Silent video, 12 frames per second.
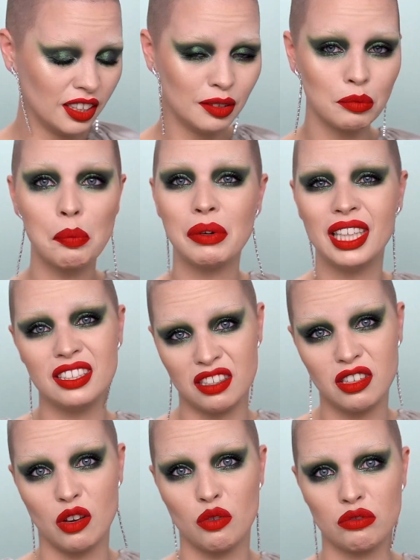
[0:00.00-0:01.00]
But please
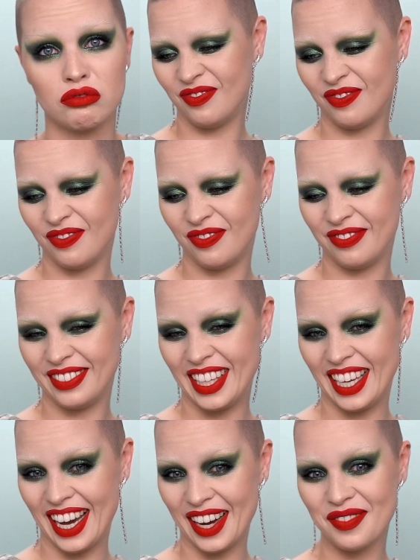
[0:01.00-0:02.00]
do.
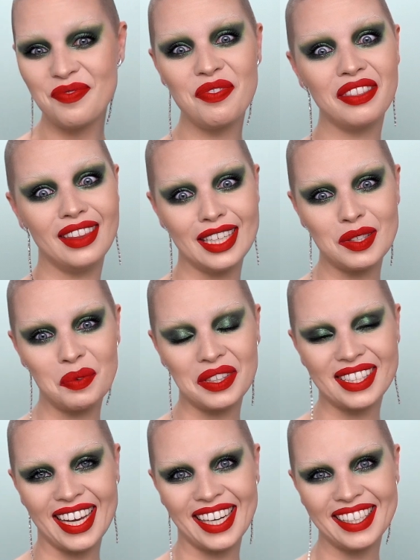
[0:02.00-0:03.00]
Yeah, this
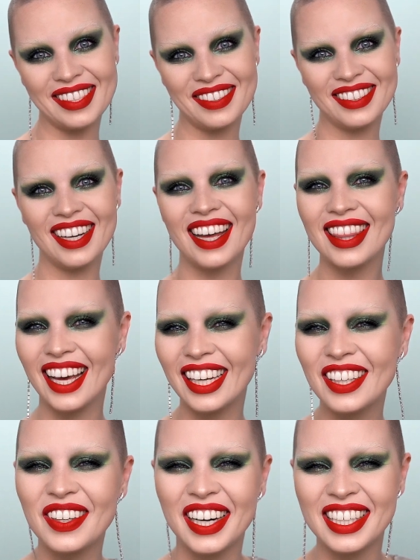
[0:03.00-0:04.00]
was it. Thank
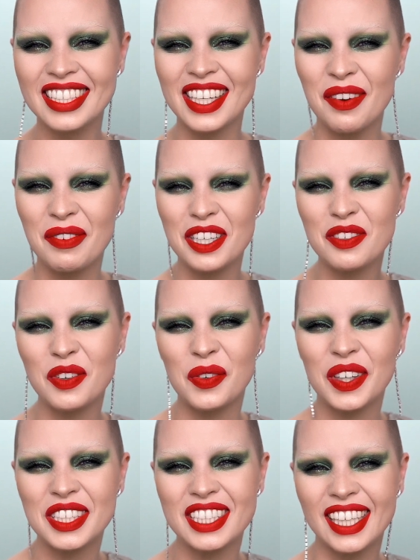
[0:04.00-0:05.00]
you guys so much for
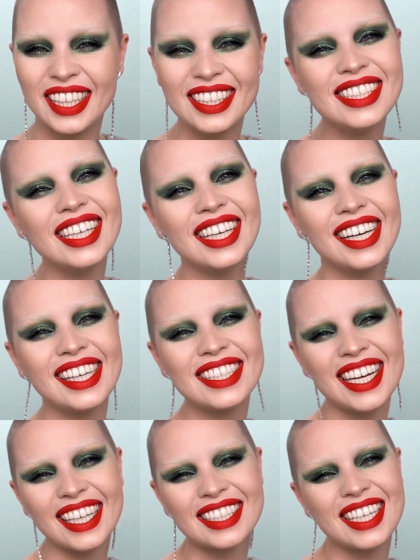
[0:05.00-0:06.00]
watching. See you guys
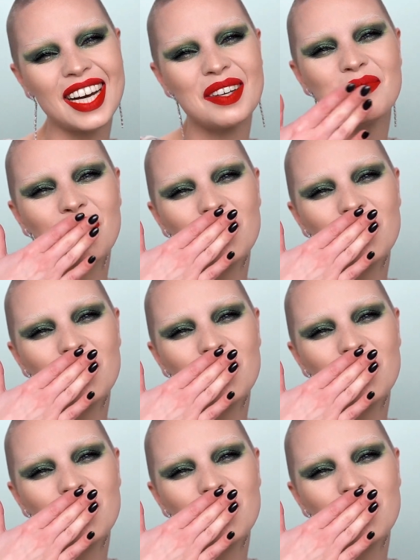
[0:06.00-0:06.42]
next time.